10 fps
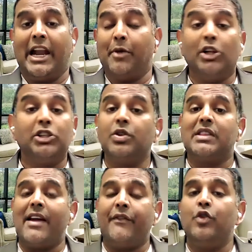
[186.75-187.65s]
And I'm also
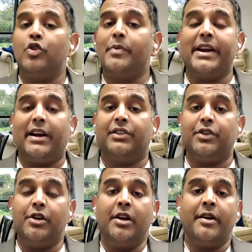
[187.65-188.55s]
thankful to my
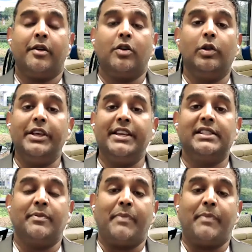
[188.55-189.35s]
other colleagues,